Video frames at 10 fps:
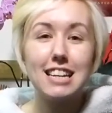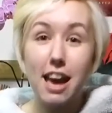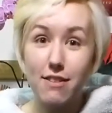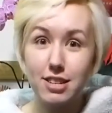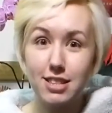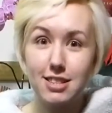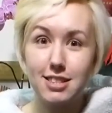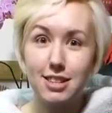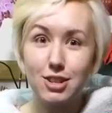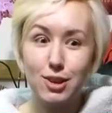evidence
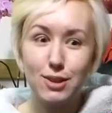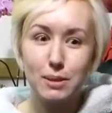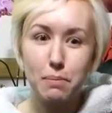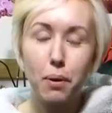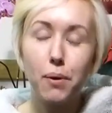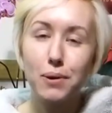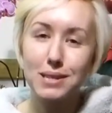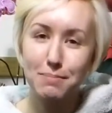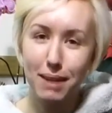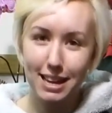to
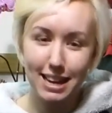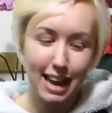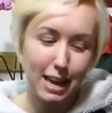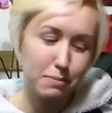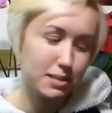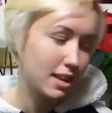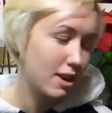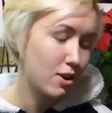support my claims,